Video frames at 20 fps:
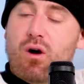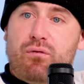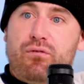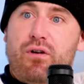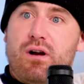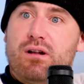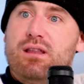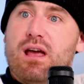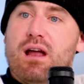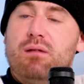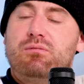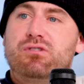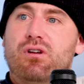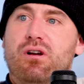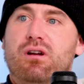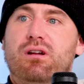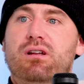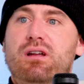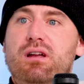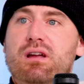No, fuck that. I'm
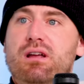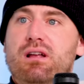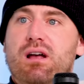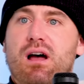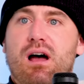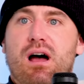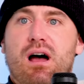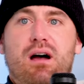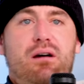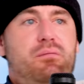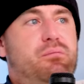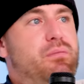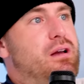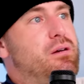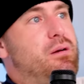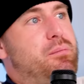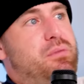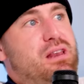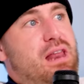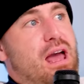sorry. Uh,
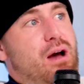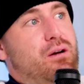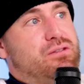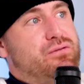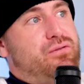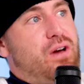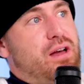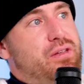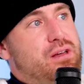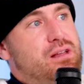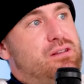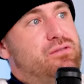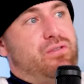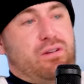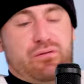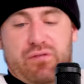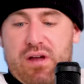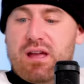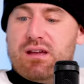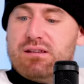my, I mean, now it's. I think
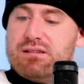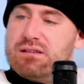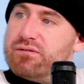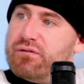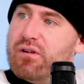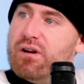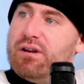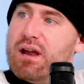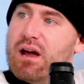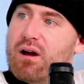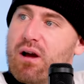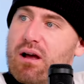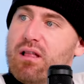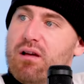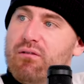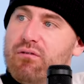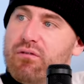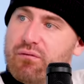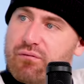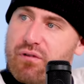it's Vegas is fun now.
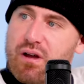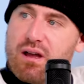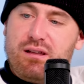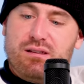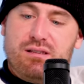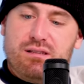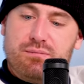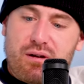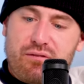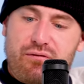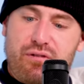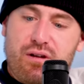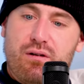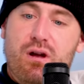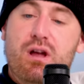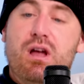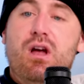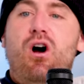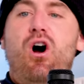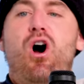I love Vegas is my
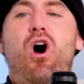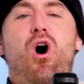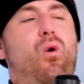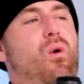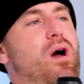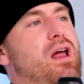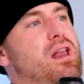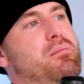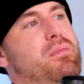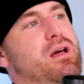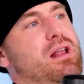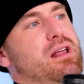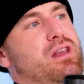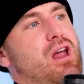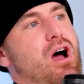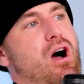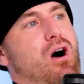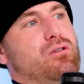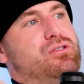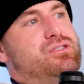favorite. Oh, wait a
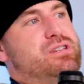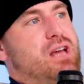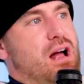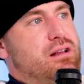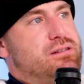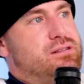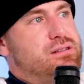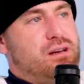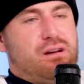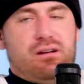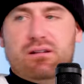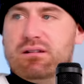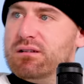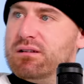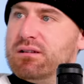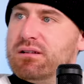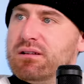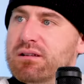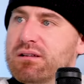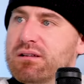minute. No, Scottsdale.